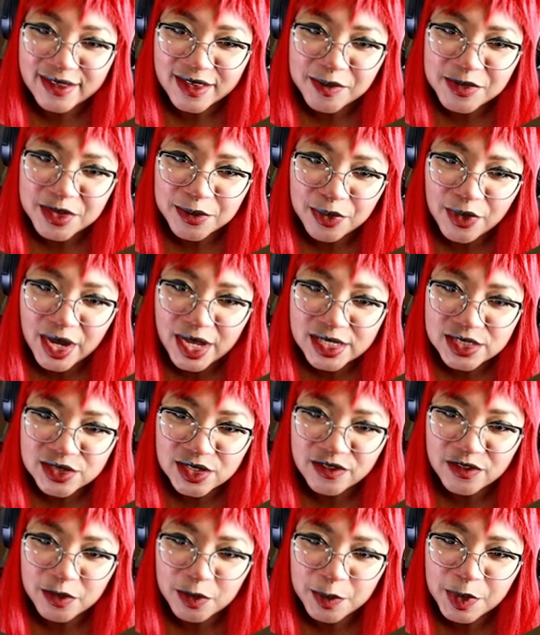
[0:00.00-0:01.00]
I'm surprised you
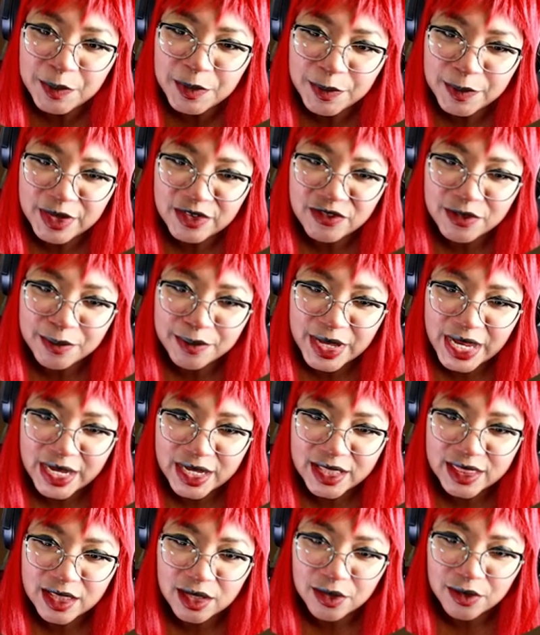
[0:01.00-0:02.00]
even remember me from
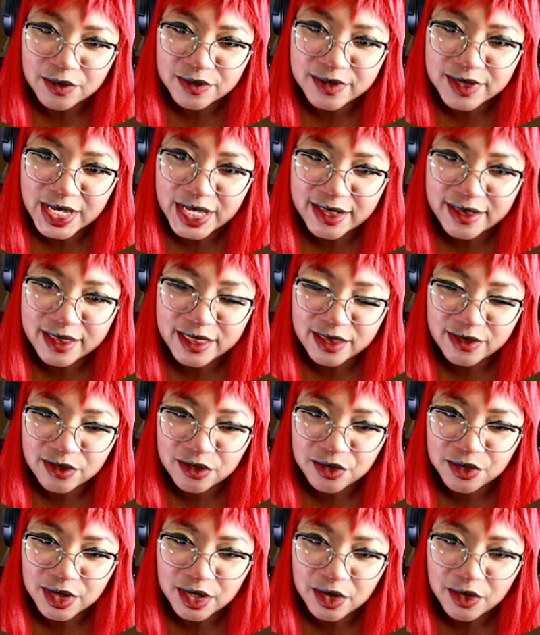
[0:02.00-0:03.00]
back in the old days at the
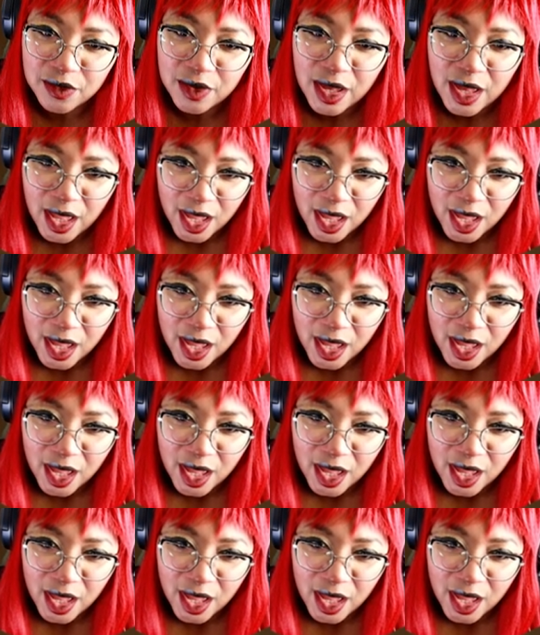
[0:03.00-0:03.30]
studio.